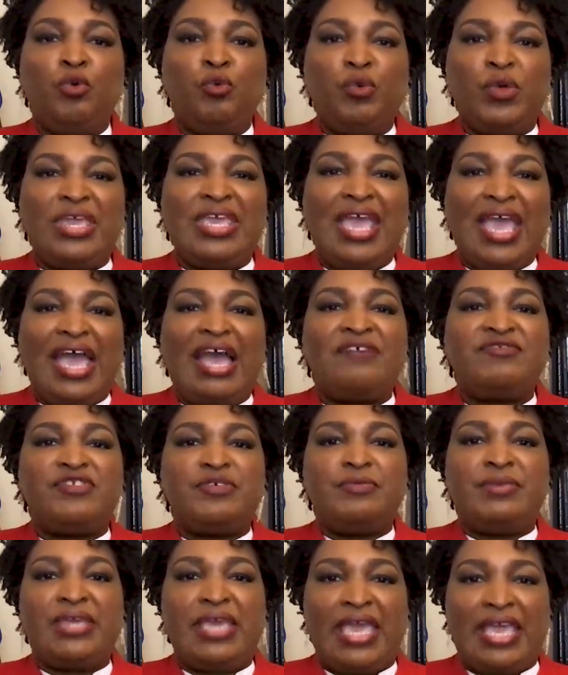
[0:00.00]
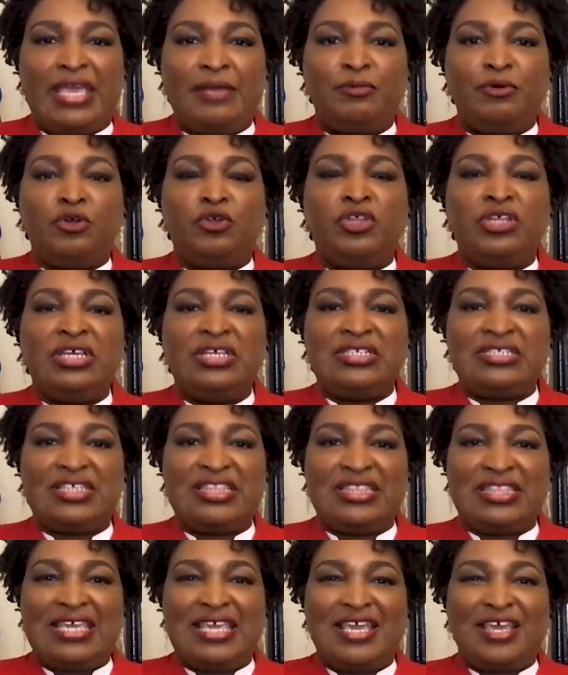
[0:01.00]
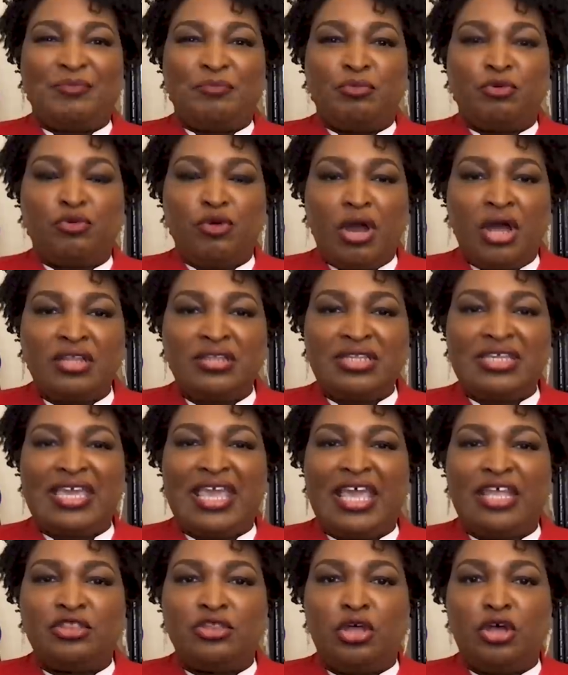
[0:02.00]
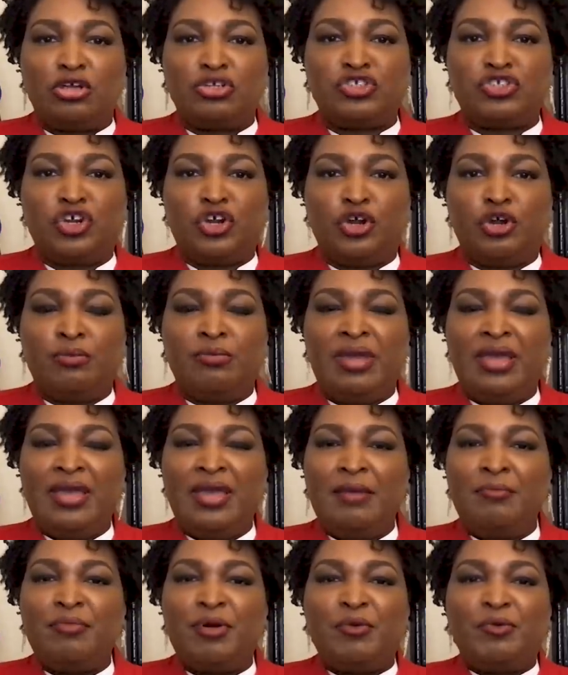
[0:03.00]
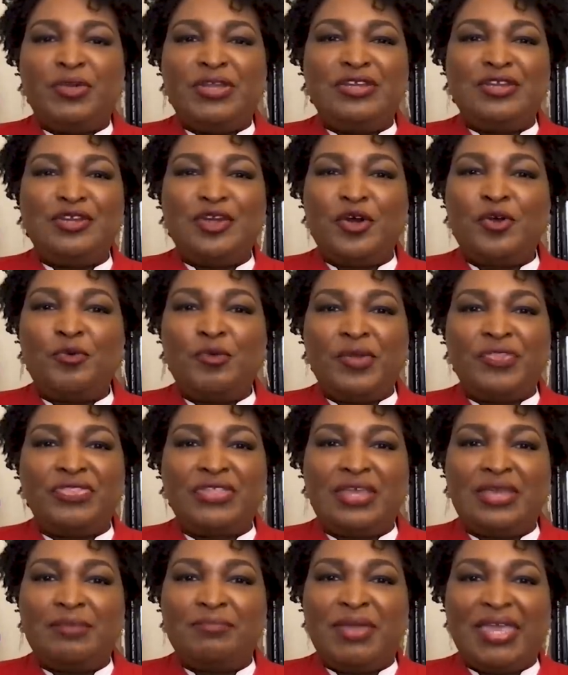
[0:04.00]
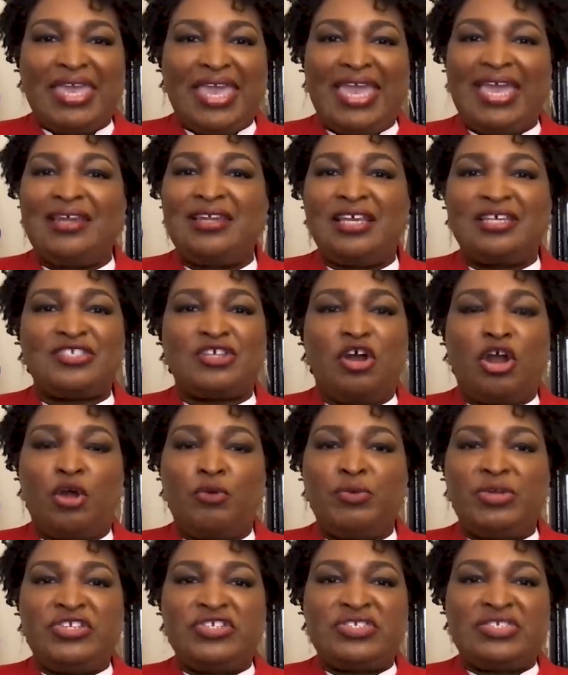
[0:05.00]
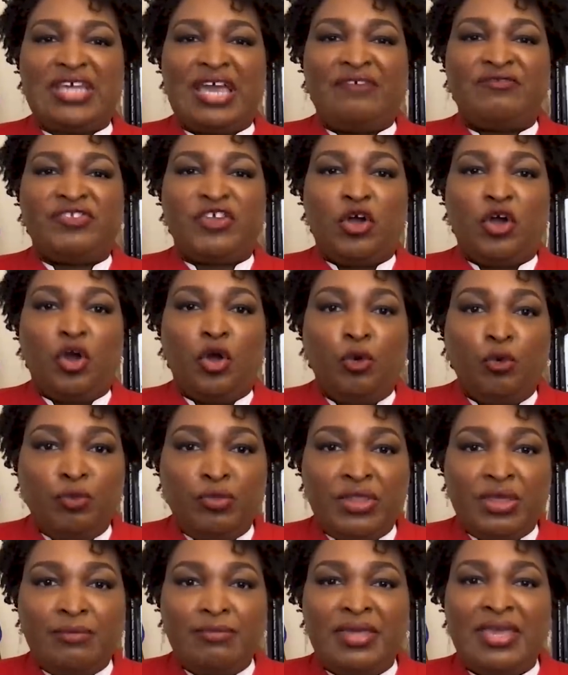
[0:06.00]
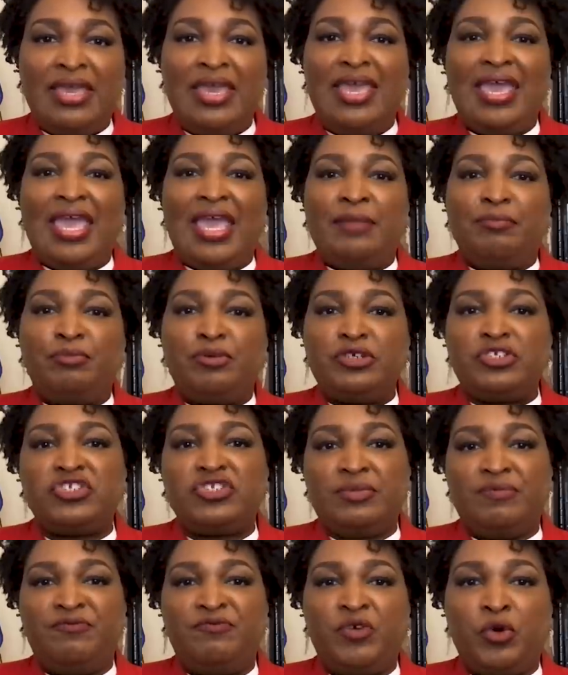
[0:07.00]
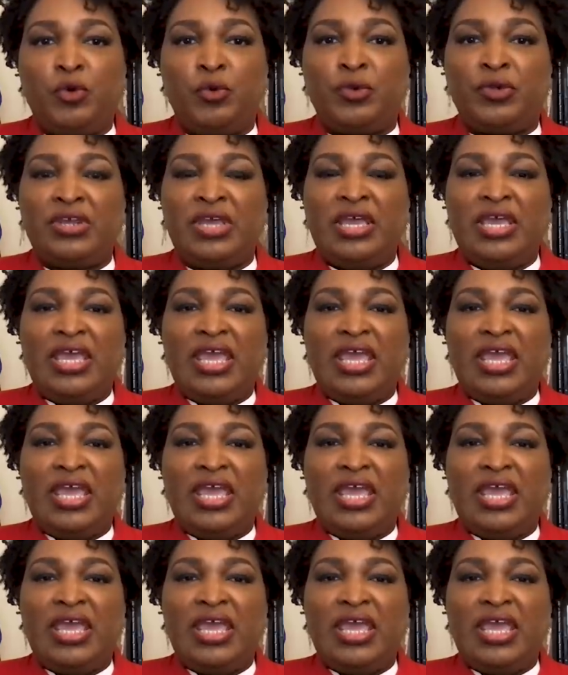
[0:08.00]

We have to be able to think broadly and long-term, but we know what the mechanics are. We just have to own them and push them forward